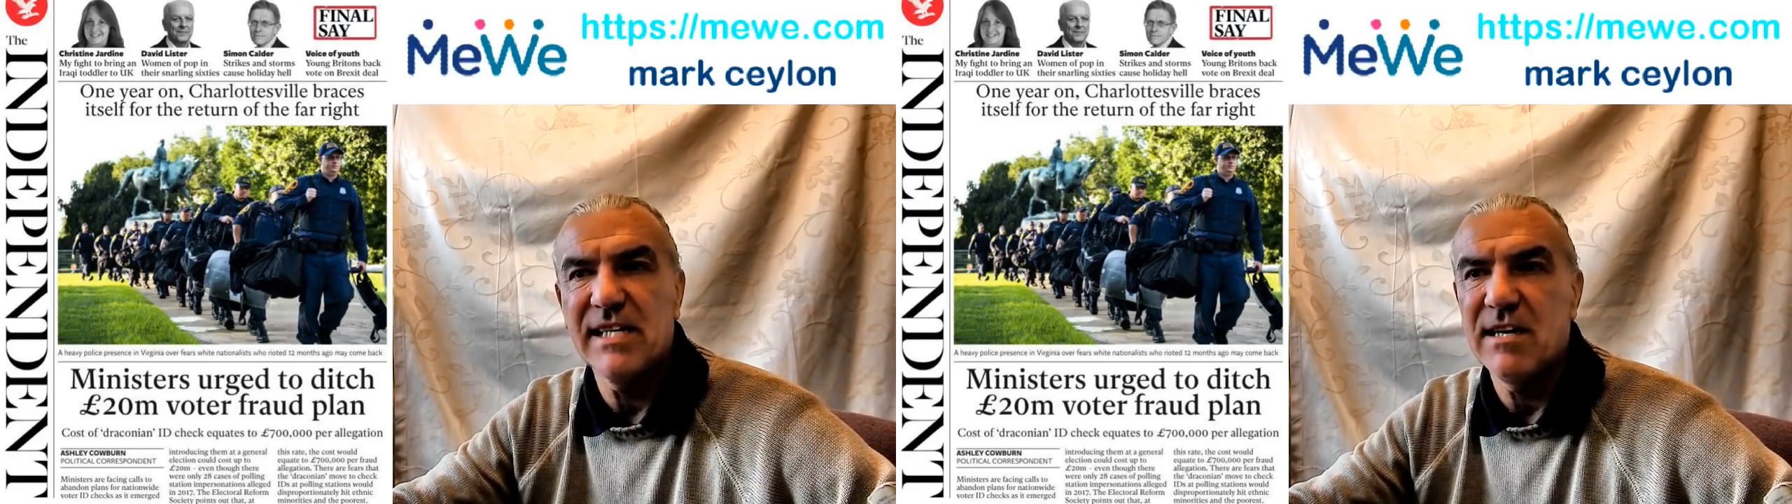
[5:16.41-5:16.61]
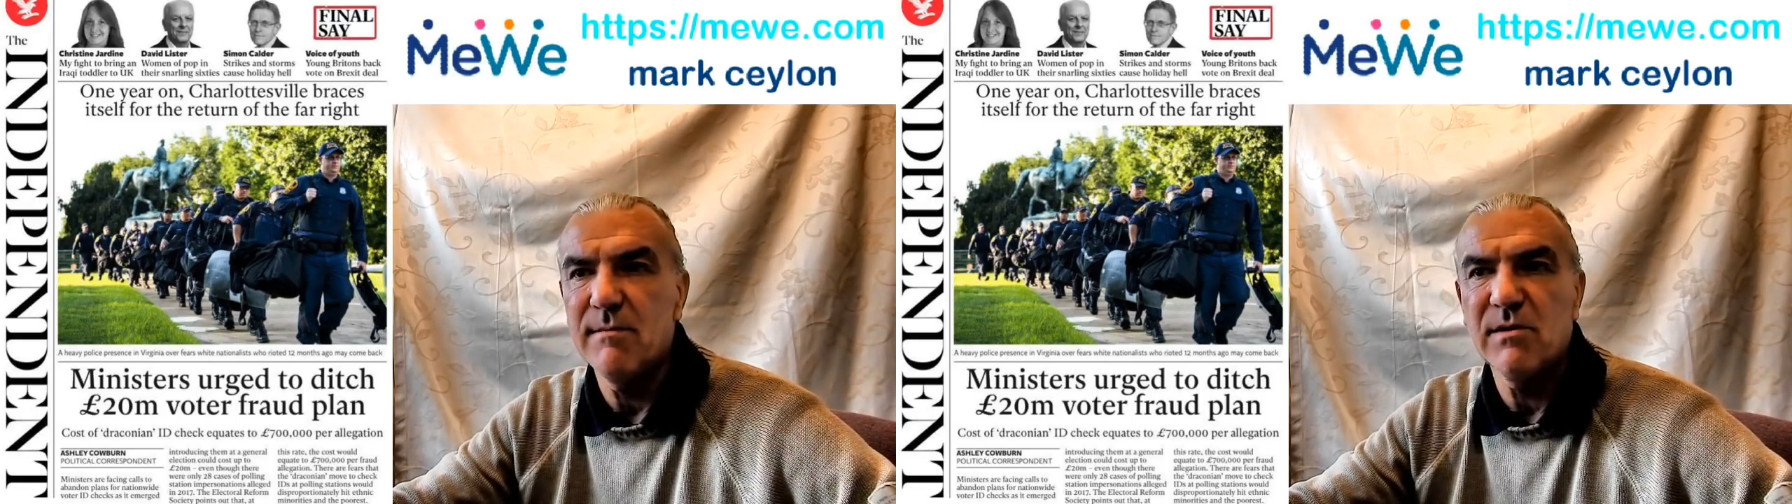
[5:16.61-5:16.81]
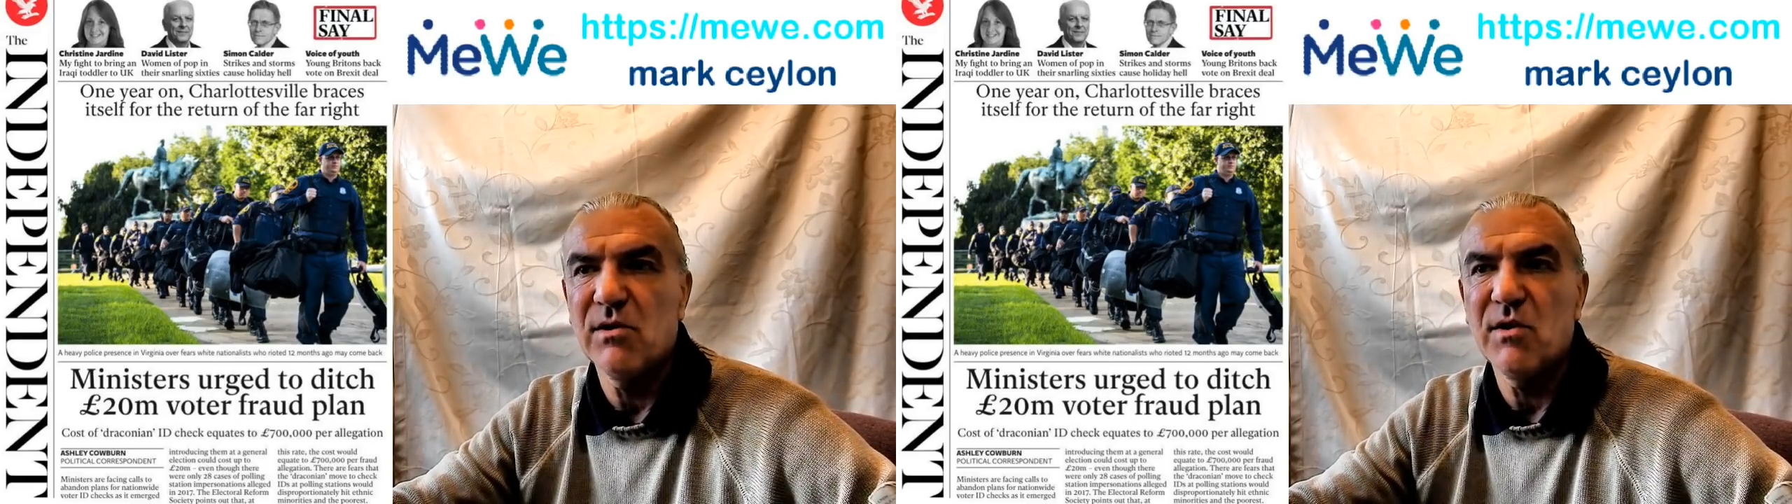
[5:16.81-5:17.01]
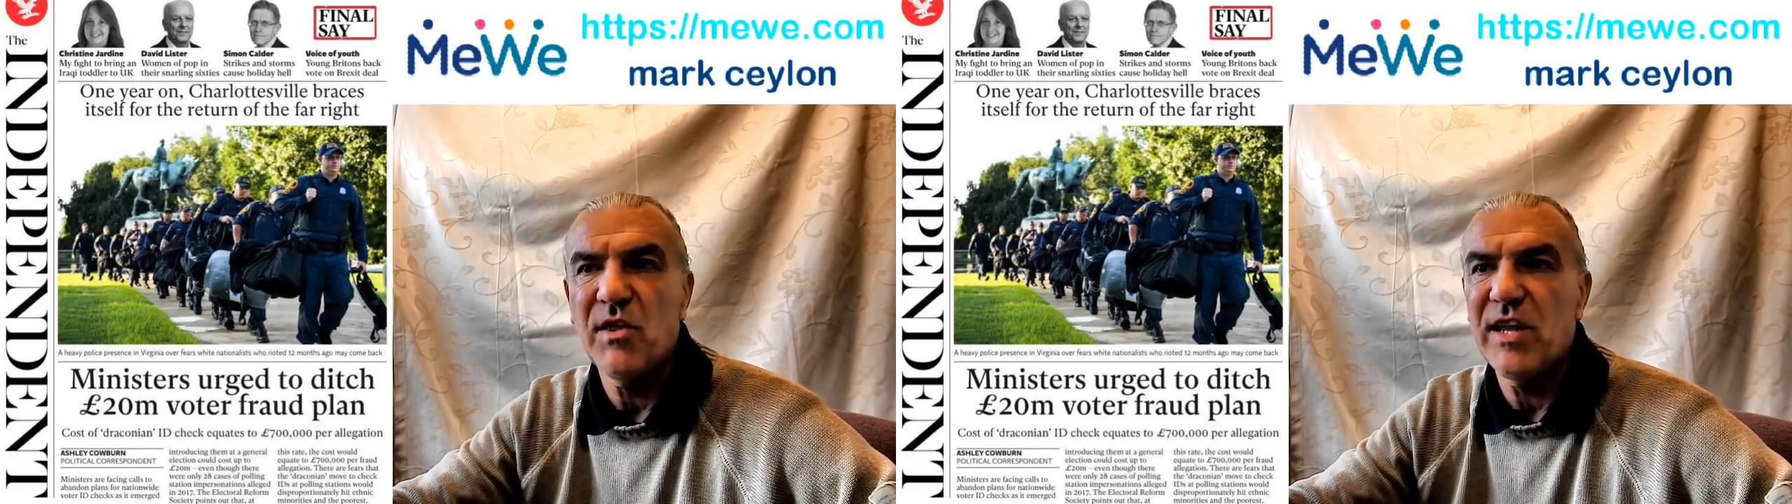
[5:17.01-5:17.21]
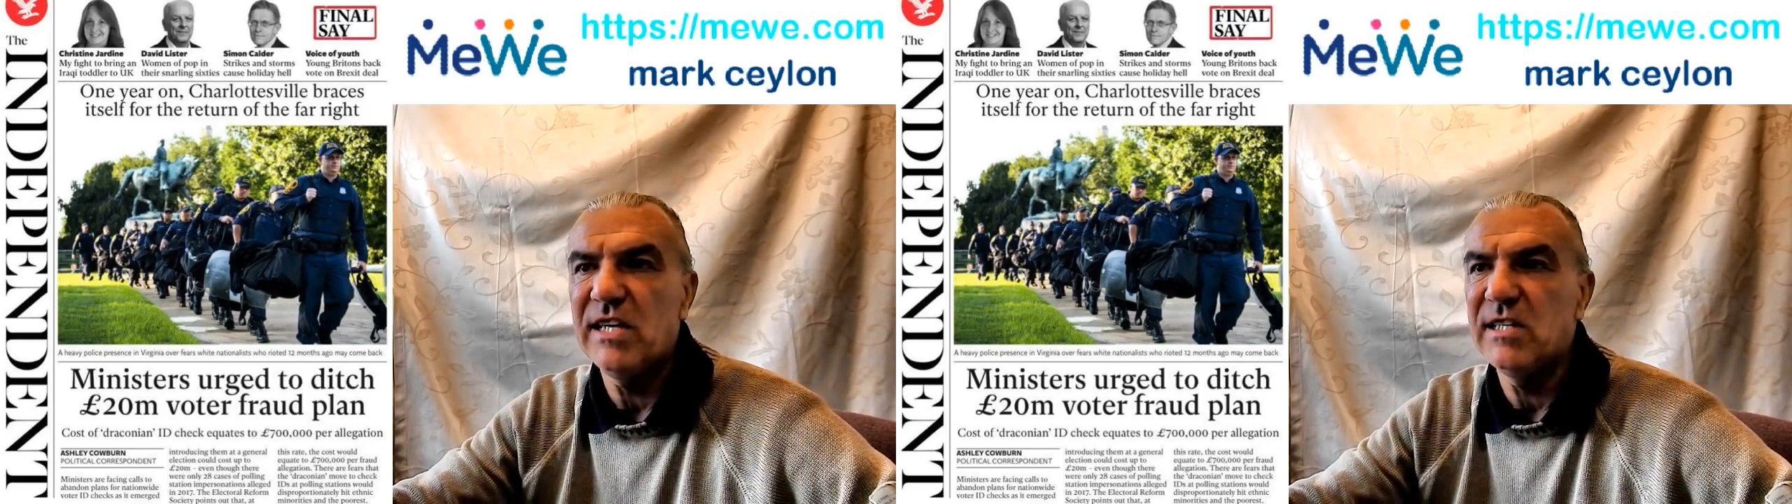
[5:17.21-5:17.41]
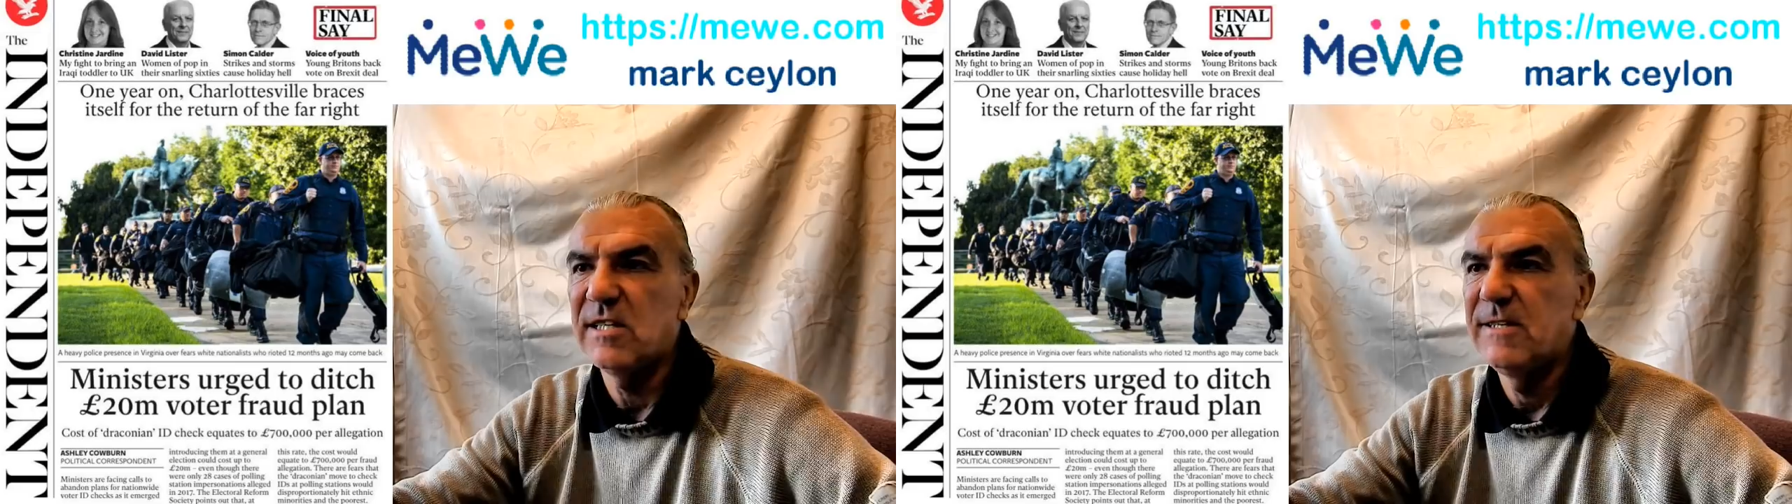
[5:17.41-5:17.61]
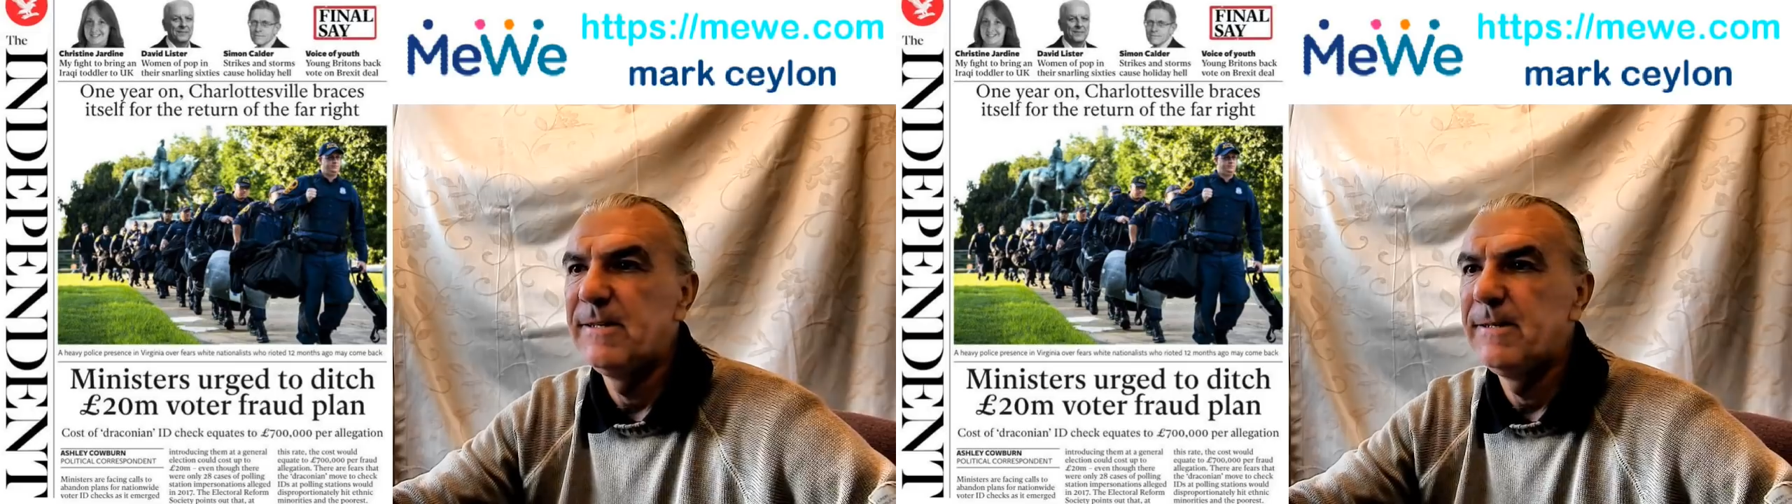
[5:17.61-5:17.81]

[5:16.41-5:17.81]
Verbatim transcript: times on other things.